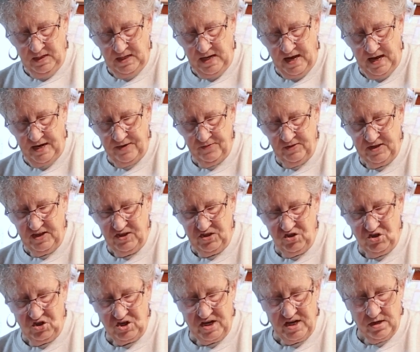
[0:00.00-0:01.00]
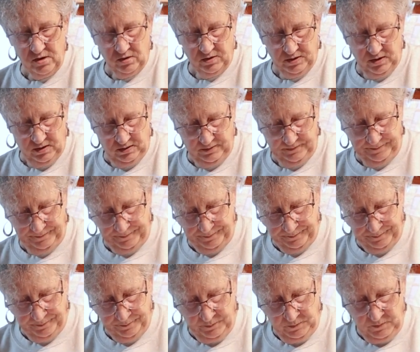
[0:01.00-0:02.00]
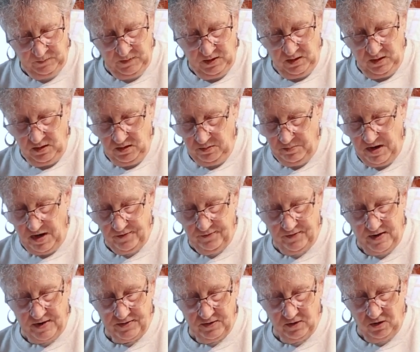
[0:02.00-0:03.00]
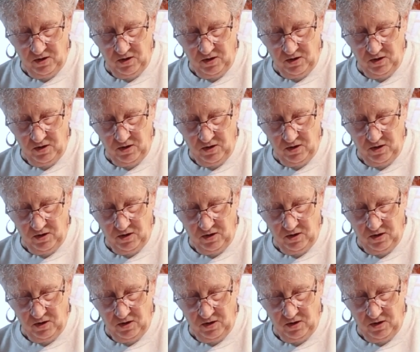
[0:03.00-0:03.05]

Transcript: Kind of a congeal. Matter of fact,